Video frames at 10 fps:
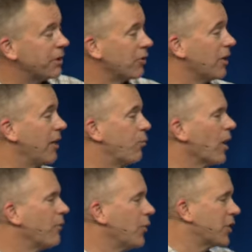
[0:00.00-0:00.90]
in your life? Where
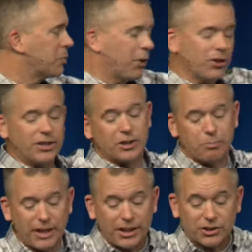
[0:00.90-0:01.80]
have you experienced His
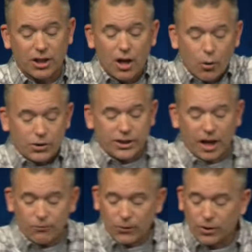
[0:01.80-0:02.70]
peace or His
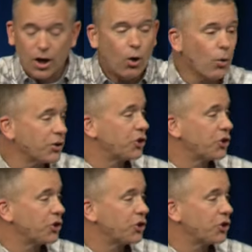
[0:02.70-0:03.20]
comfort or His